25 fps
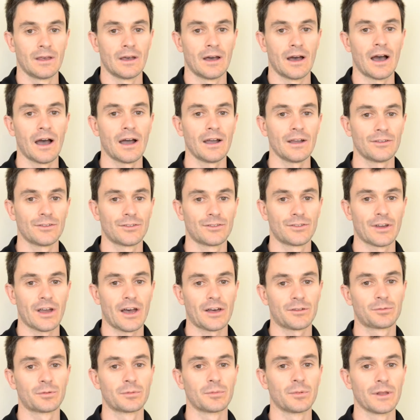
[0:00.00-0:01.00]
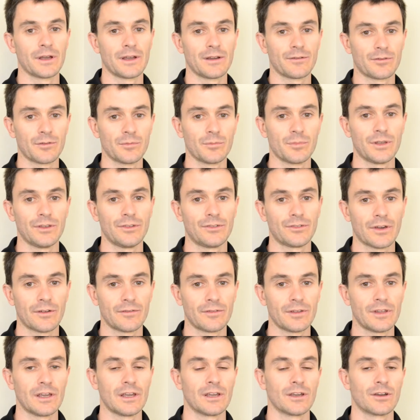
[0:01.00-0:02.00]
Hi, it's Jasper Blake from
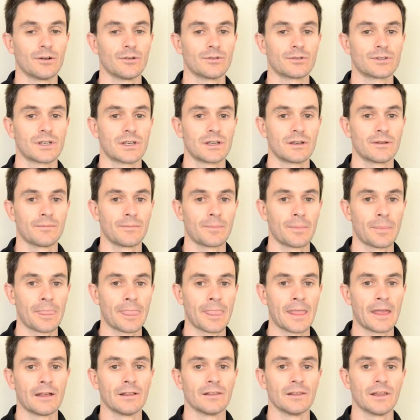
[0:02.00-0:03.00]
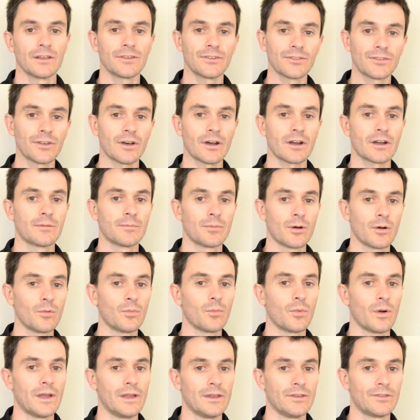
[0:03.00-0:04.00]
B78 Coaching. Let's talk
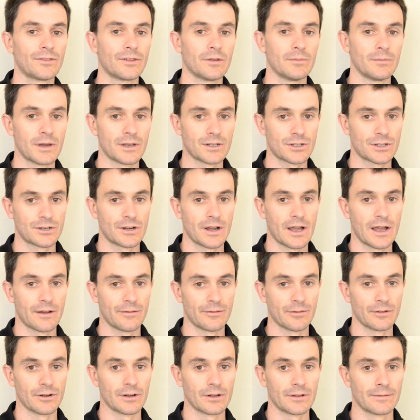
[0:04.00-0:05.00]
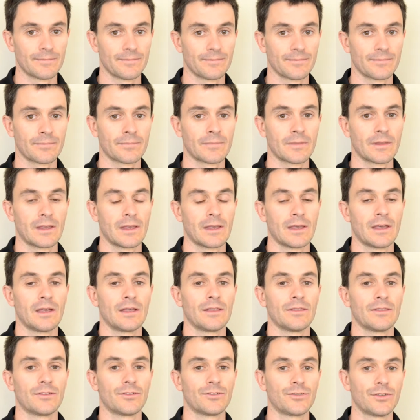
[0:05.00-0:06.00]
about ways to measure effort.
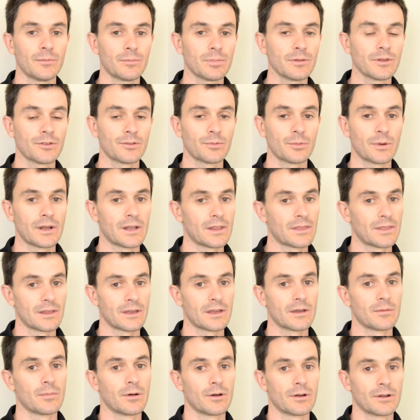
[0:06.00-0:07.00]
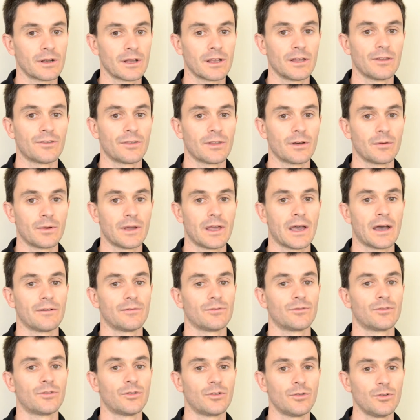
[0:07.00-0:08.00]
The simplest way to think about it is that we
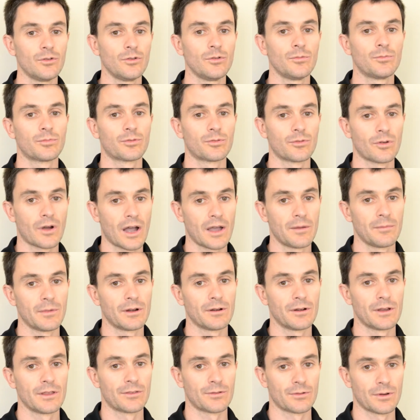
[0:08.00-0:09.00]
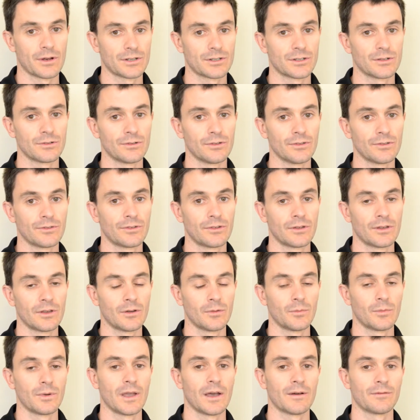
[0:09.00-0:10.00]
have two primary thresholds.
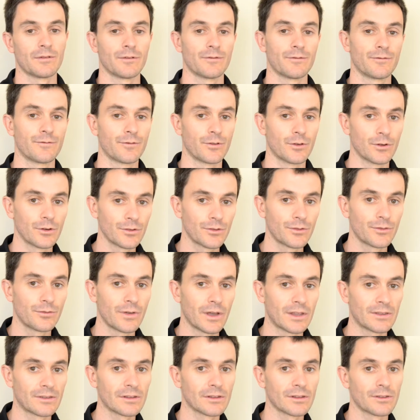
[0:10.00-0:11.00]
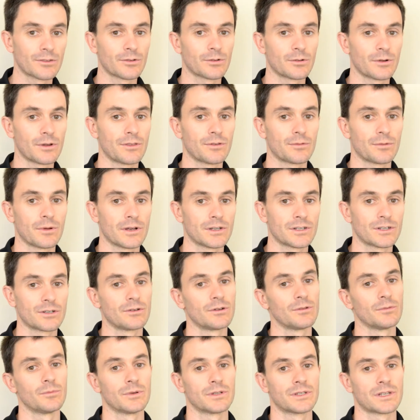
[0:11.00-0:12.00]
We have a first ventilatory
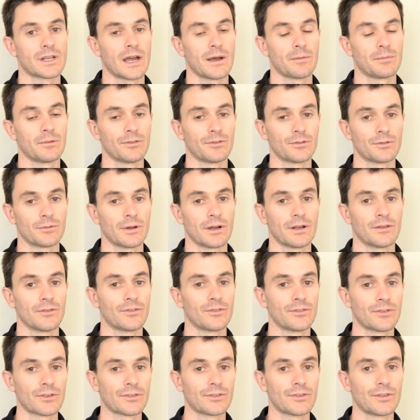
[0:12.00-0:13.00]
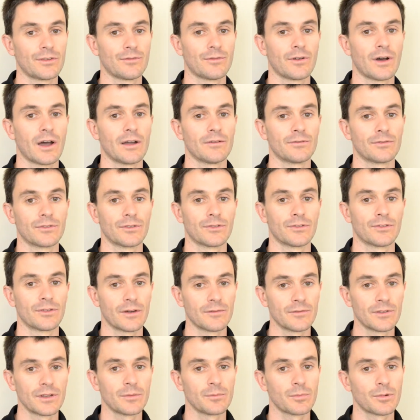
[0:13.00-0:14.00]
threshold, which happens around 65 to
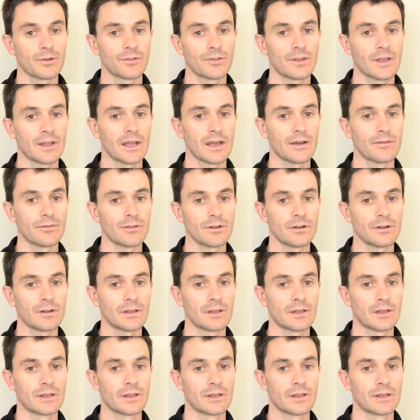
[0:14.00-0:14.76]
70% effort,